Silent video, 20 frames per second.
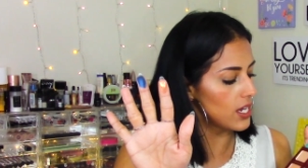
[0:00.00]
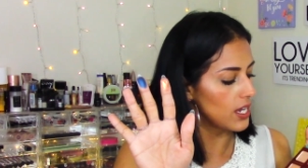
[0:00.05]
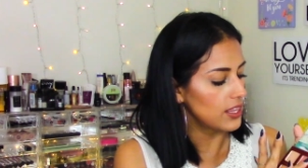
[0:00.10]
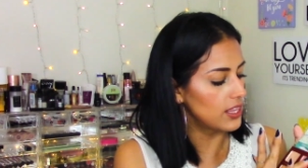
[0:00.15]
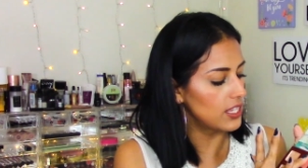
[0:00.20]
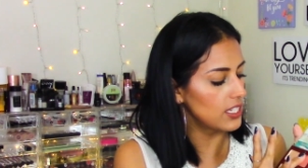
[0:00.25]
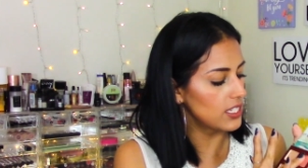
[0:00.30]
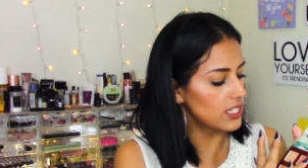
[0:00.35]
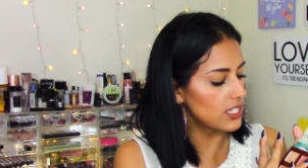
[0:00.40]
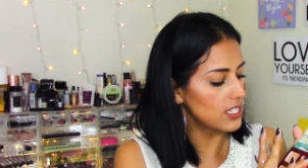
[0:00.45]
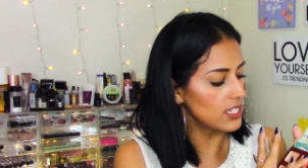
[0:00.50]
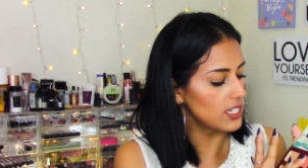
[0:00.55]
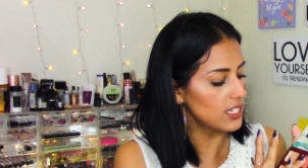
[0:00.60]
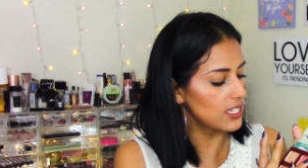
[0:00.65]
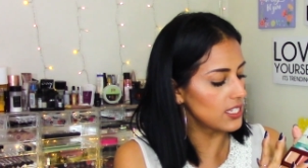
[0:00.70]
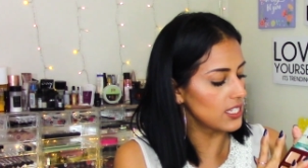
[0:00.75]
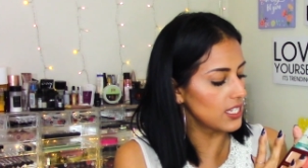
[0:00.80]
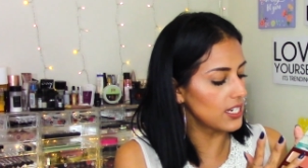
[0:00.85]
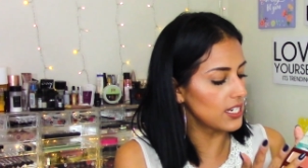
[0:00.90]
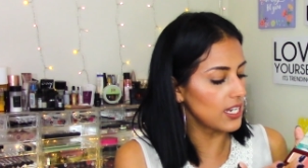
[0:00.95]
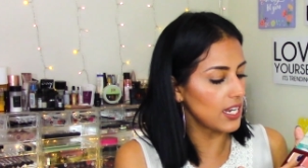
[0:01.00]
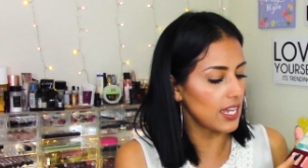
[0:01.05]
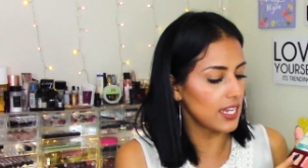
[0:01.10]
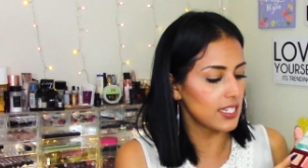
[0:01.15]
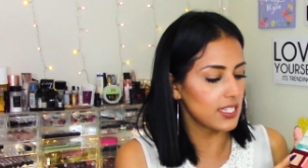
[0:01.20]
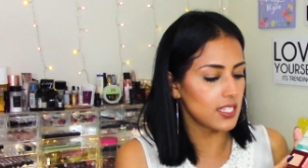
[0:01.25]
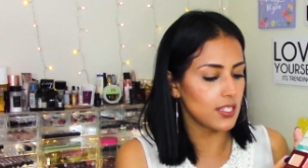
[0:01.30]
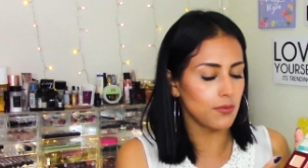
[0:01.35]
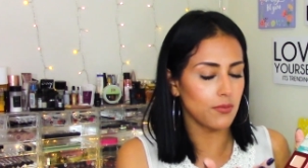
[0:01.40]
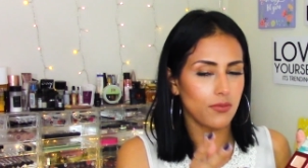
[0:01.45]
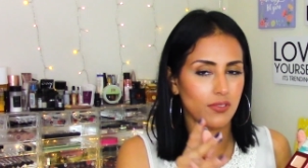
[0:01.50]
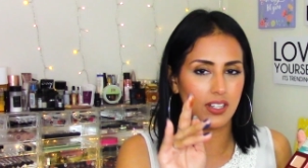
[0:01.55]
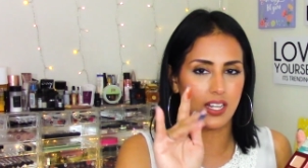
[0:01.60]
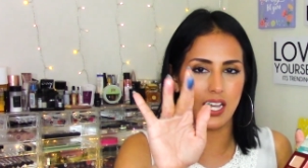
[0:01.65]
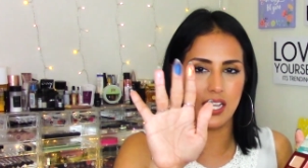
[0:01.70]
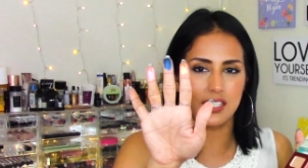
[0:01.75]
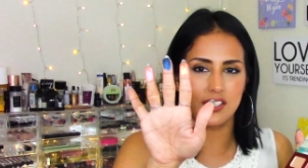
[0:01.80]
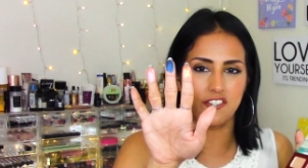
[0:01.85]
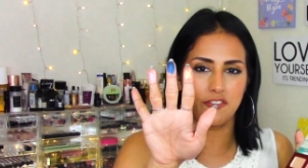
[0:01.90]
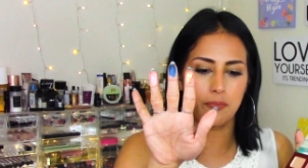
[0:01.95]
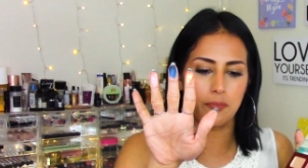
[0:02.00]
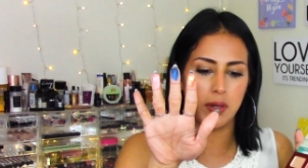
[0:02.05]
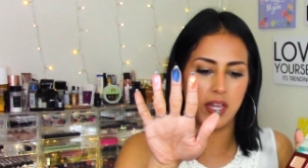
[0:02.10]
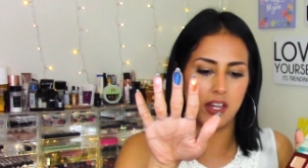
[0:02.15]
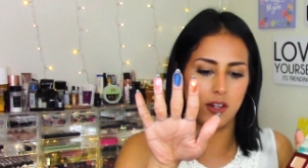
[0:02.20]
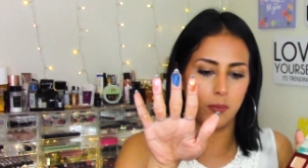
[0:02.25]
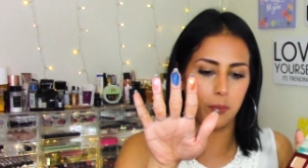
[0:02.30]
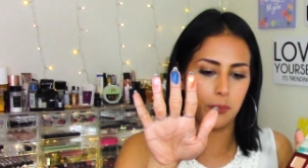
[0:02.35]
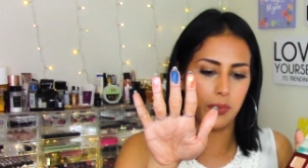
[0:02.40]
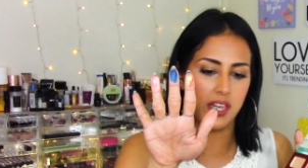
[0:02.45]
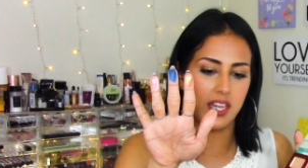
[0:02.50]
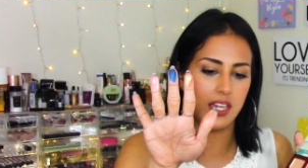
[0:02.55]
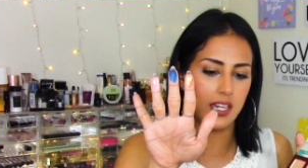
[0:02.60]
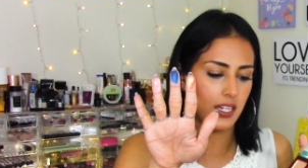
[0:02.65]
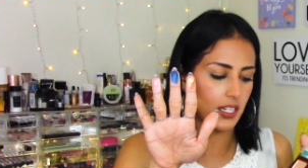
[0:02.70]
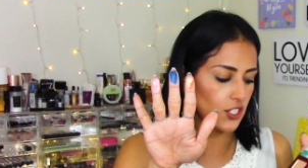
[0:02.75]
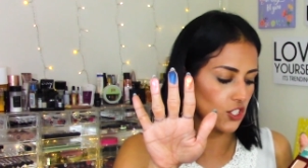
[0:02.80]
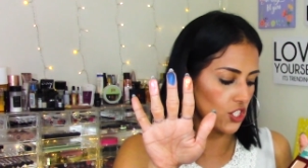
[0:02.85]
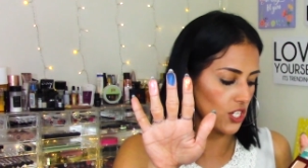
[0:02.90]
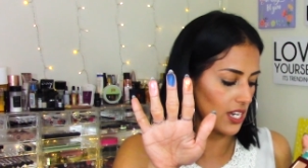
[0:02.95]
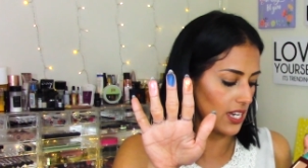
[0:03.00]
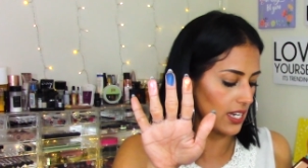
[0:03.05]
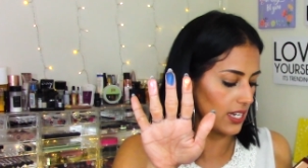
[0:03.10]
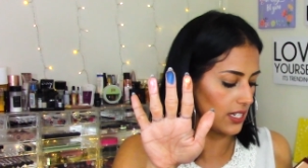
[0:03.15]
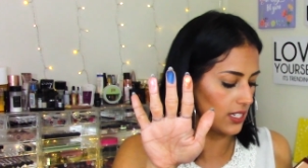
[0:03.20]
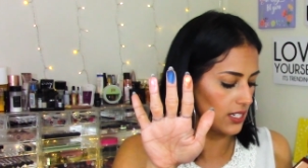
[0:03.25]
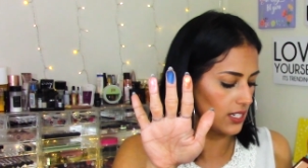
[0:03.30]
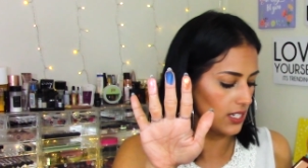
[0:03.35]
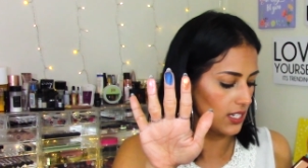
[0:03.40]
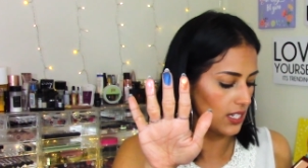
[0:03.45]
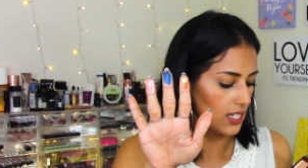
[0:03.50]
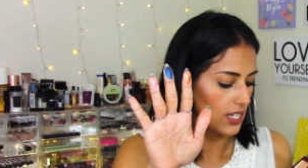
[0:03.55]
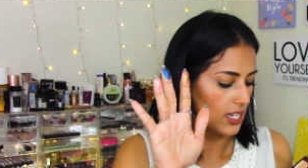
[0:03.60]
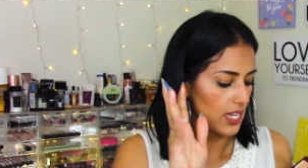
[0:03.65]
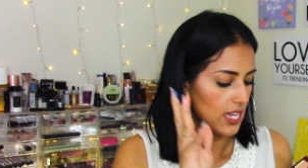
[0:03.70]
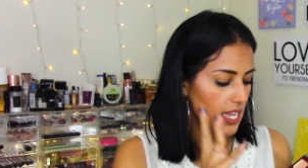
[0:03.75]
This is a nice kind of pale pink shade.